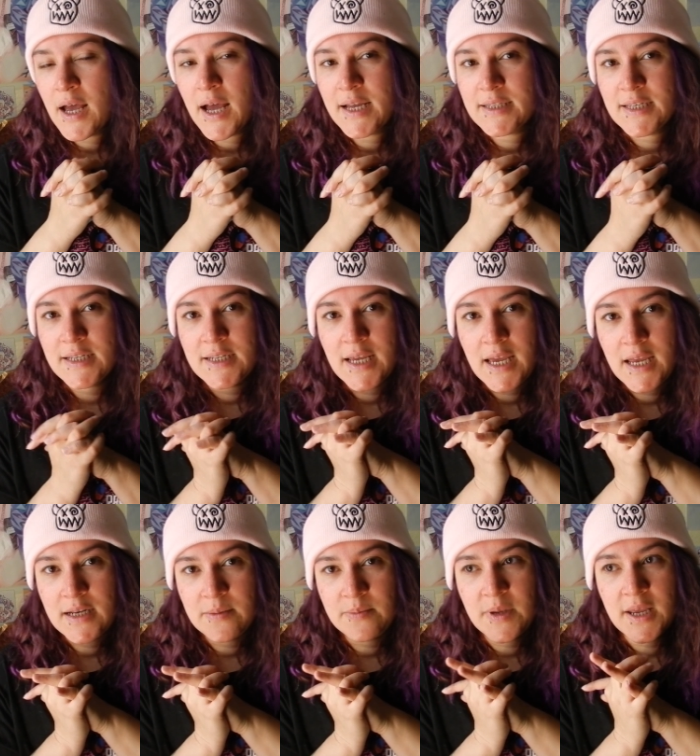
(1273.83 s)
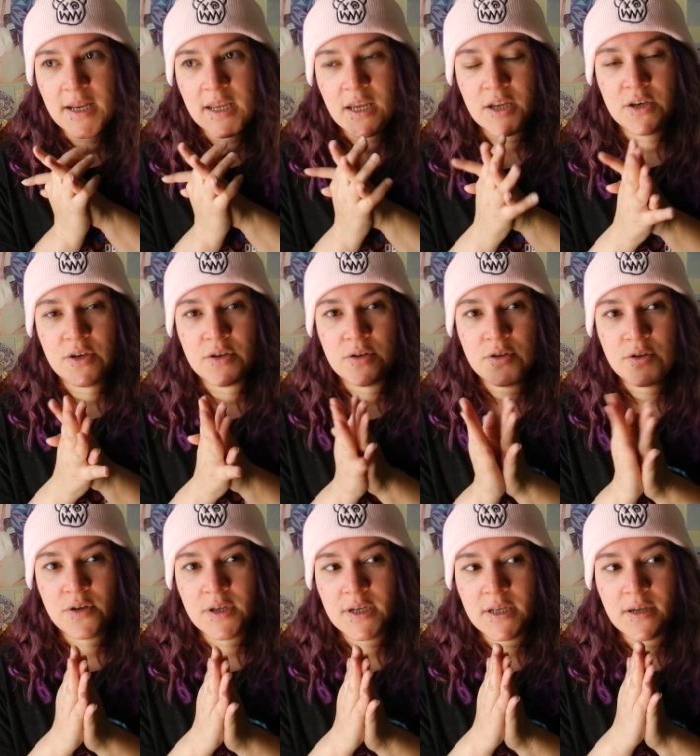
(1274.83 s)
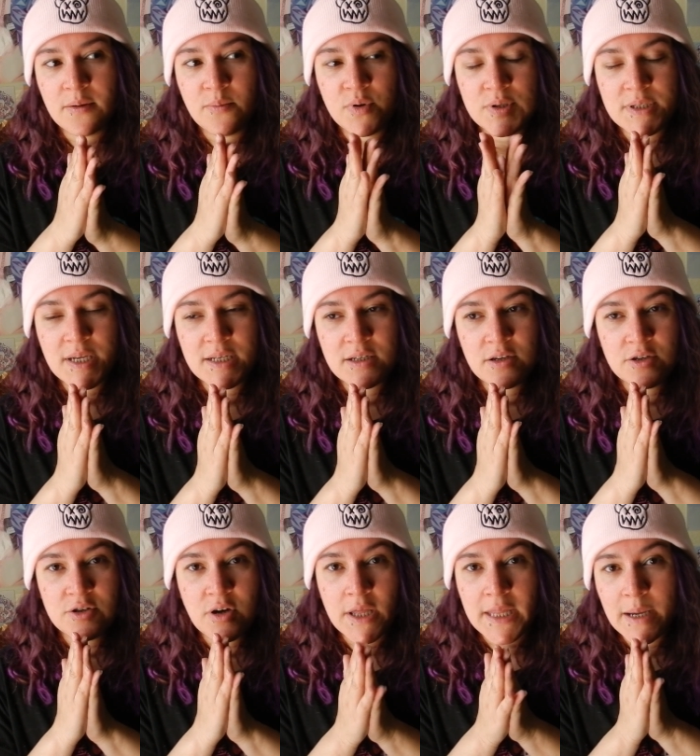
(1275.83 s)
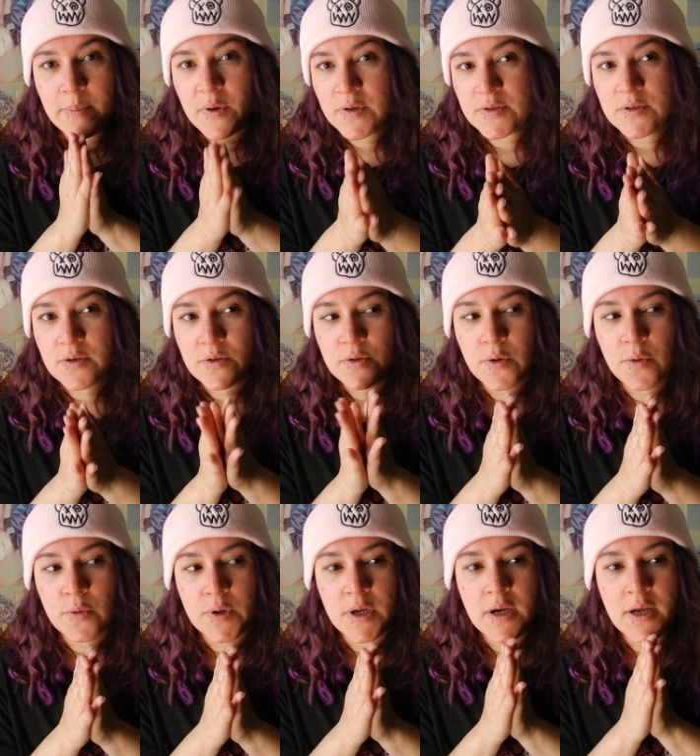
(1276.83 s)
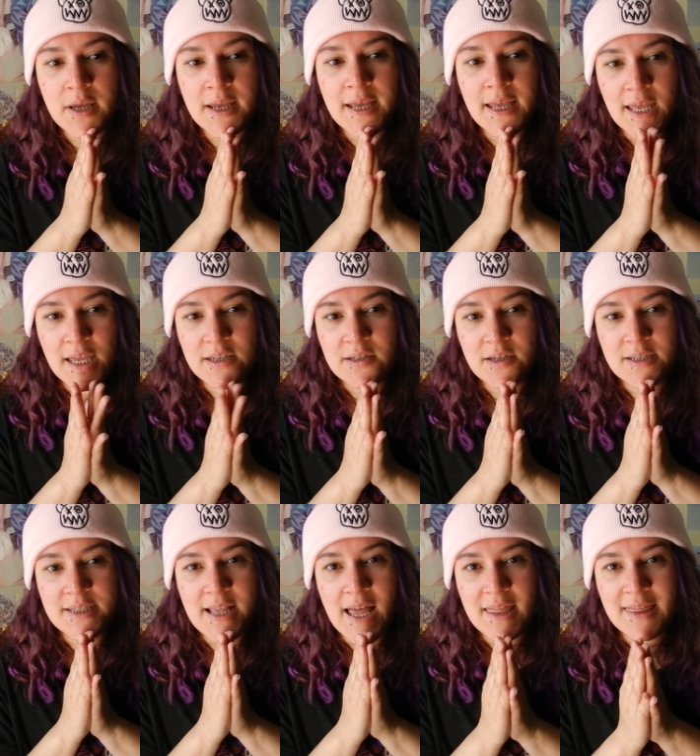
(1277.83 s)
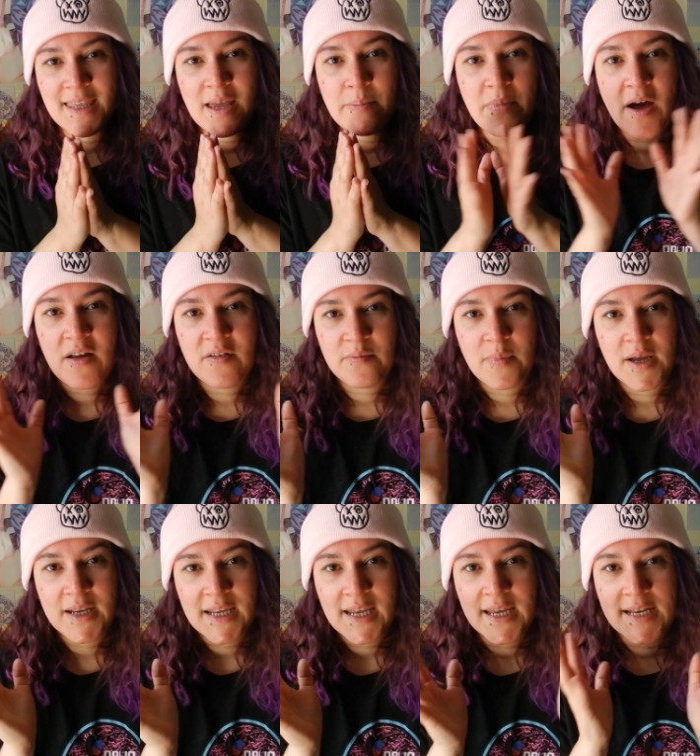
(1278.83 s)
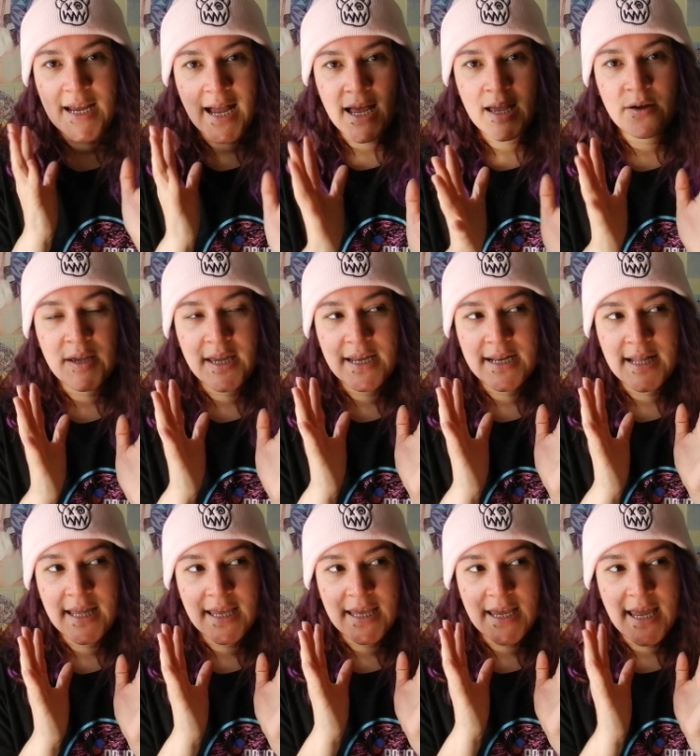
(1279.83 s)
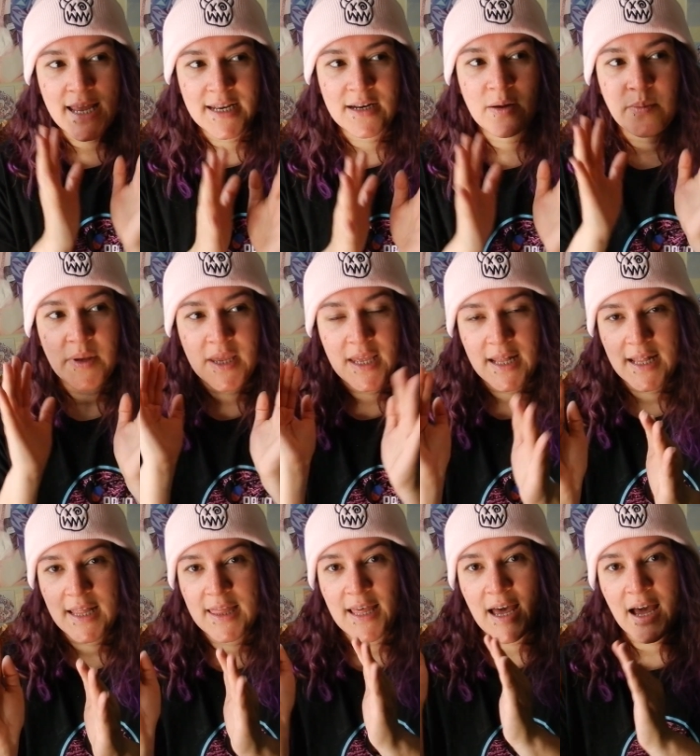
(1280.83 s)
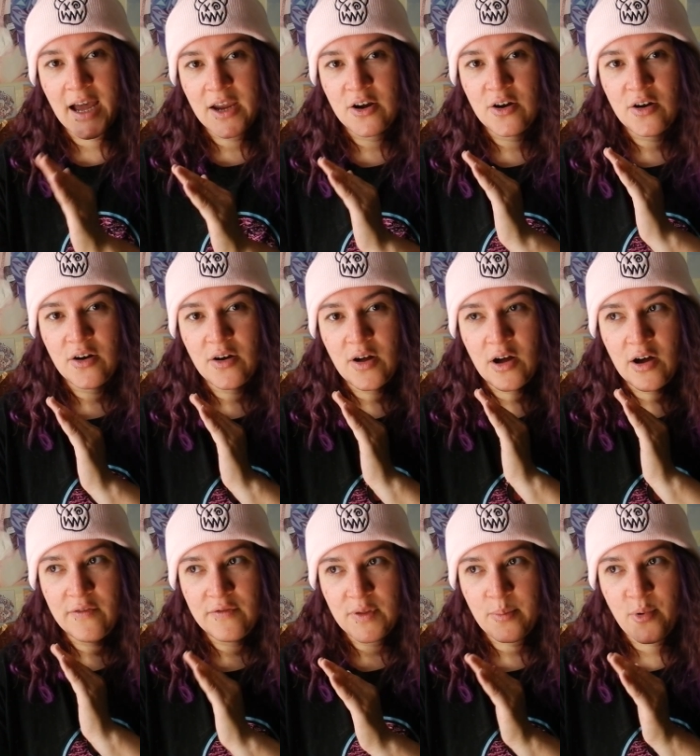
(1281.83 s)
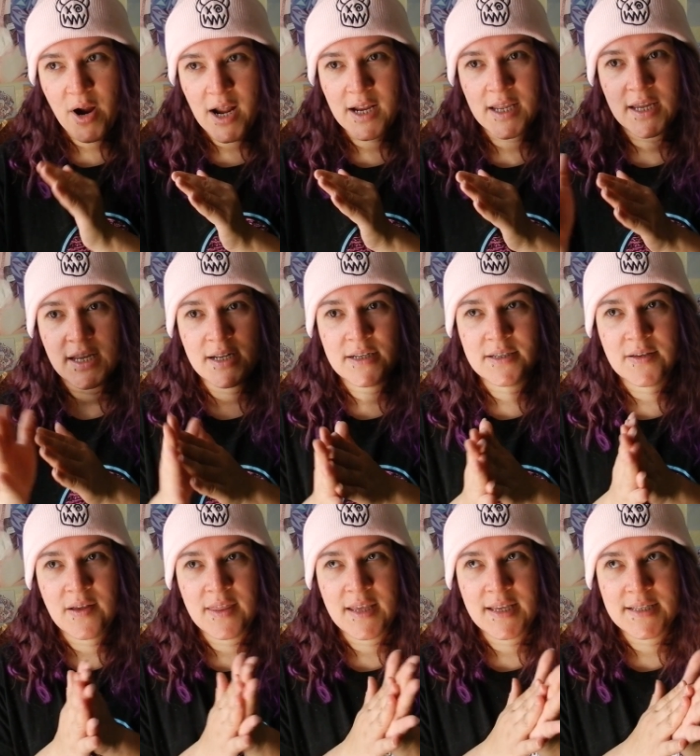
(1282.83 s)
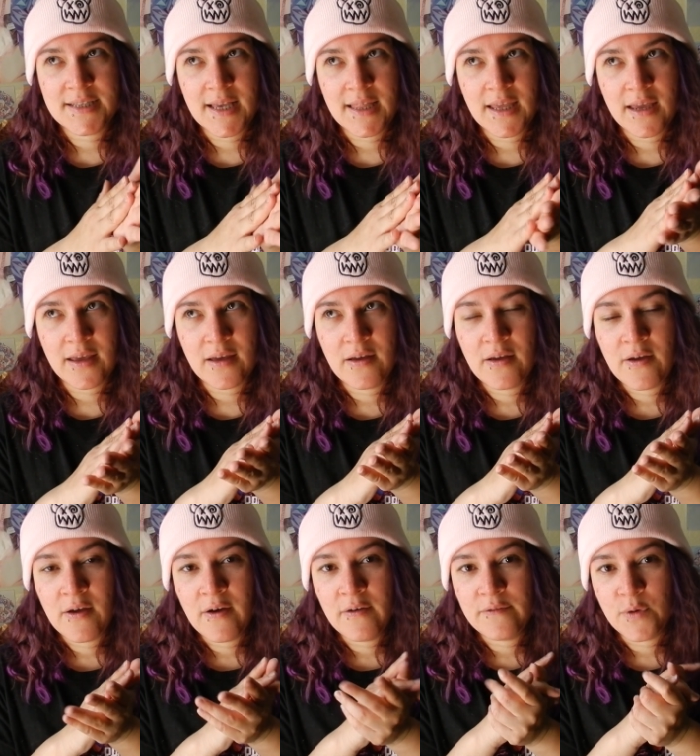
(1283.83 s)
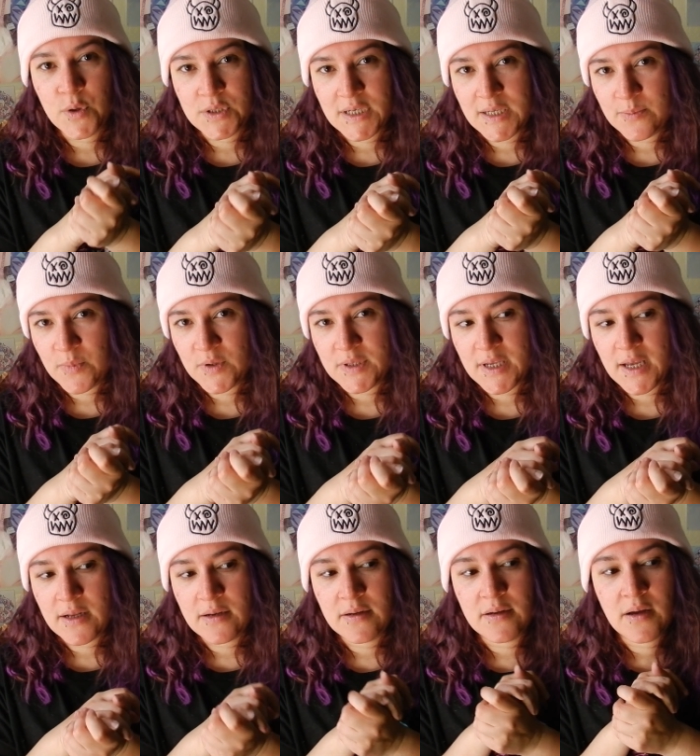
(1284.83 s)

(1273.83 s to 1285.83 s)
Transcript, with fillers: I did end up getting a good percentage on that personal loan. It's just that the amount of money it had, it like ended up in the higher of the bracket. So I think it's at like 14%.